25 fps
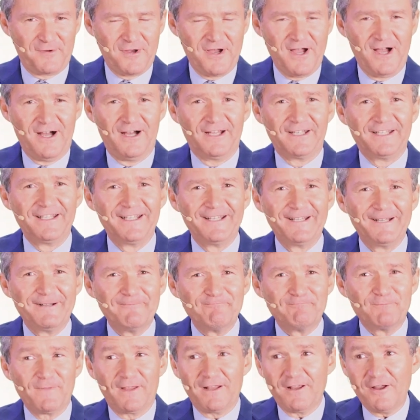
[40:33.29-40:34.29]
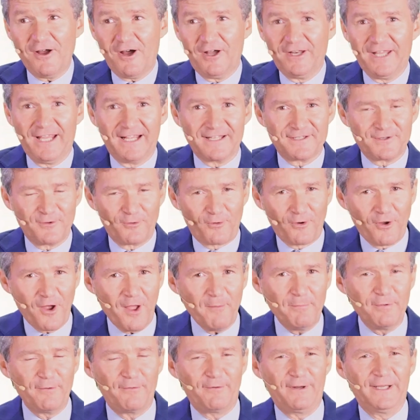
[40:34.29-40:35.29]
God. God has no
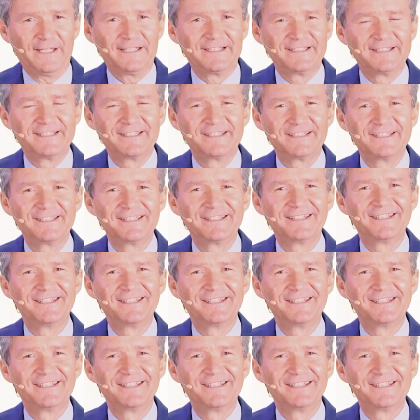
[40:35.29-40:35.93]
copyrights.